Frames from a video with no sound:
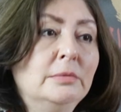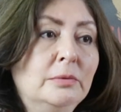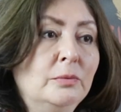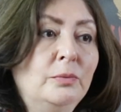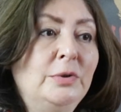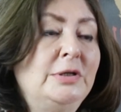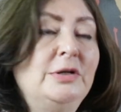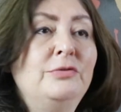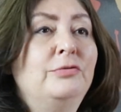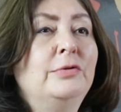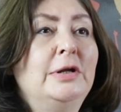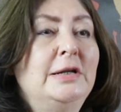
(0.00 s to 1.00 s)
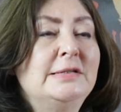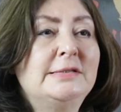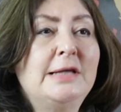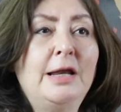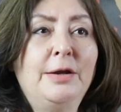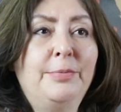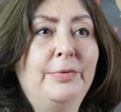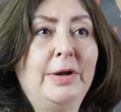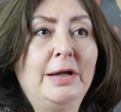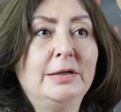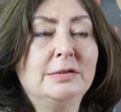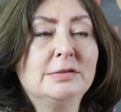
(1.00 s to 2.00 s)
we didn't really
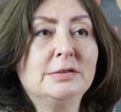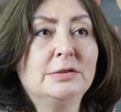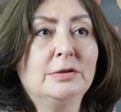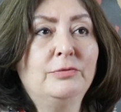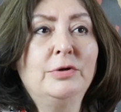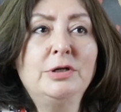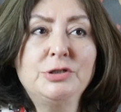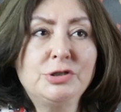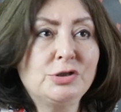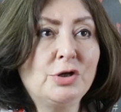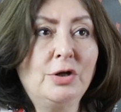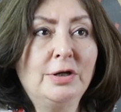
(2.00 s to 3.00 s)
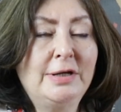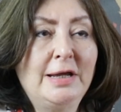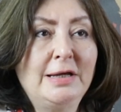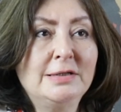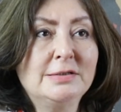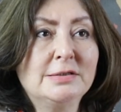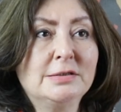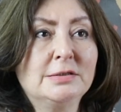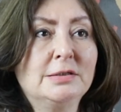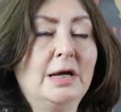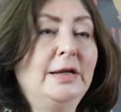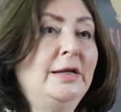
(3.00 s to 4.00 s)
celebrate religious holidays.
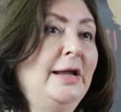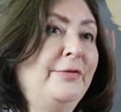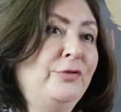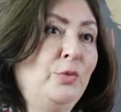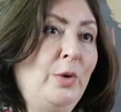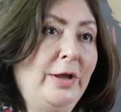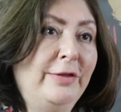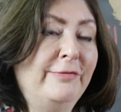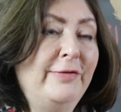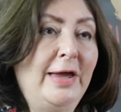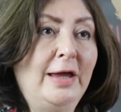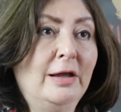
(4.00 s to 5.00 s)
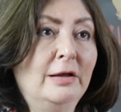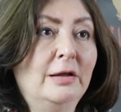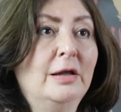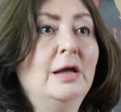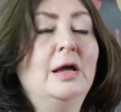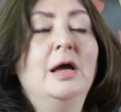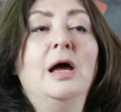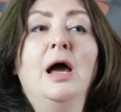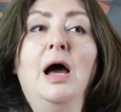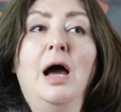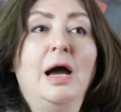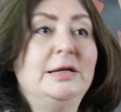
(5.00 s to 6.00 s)
I didn't have to wear the veil.
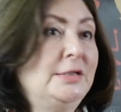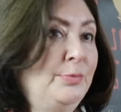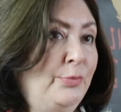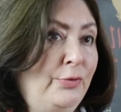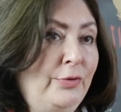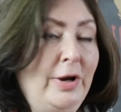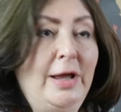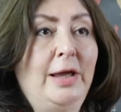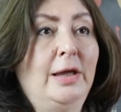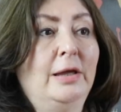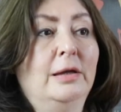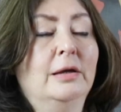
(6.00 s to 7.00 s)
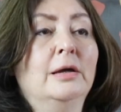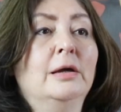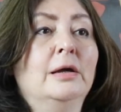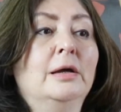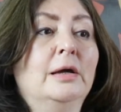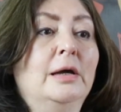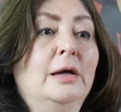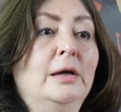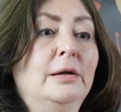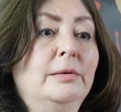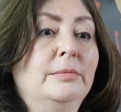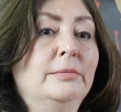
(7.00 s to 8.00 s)
I didn't pray.
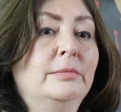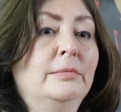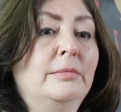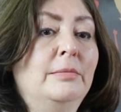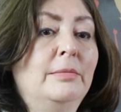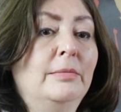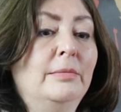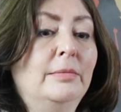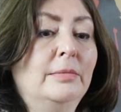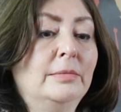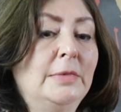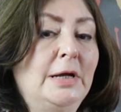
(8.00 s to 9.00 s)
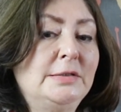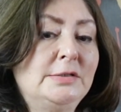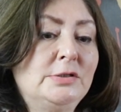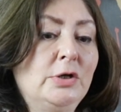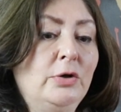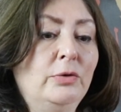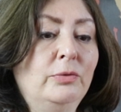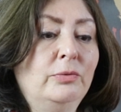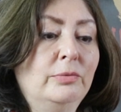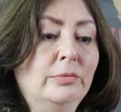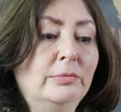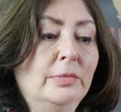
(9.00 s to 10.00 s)
Um, and so
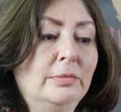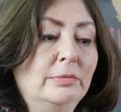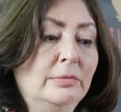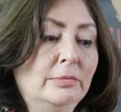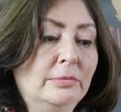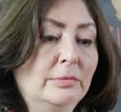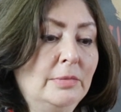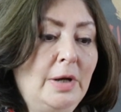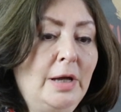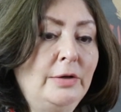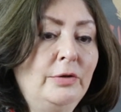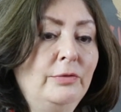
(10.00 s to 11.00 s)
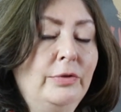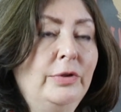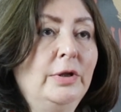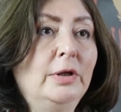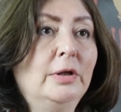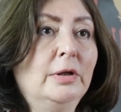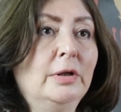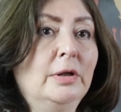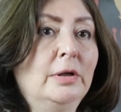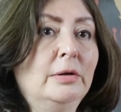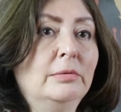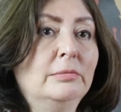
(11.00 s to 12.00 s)
I don't think
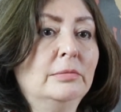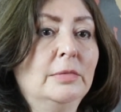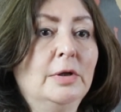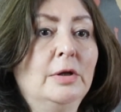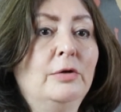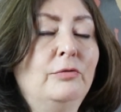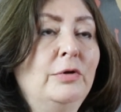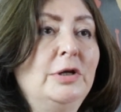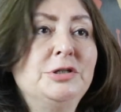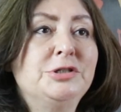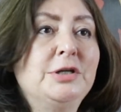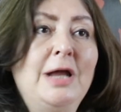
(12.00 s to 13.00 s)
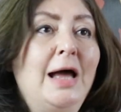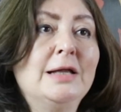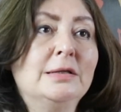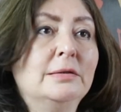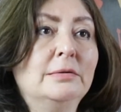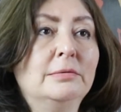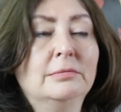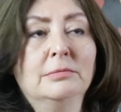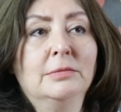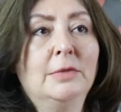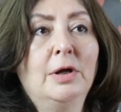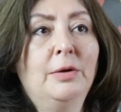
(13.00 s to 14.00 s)
um, religion had
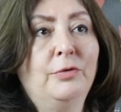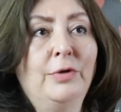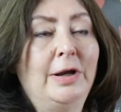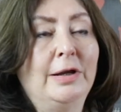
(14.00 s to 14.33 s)
a great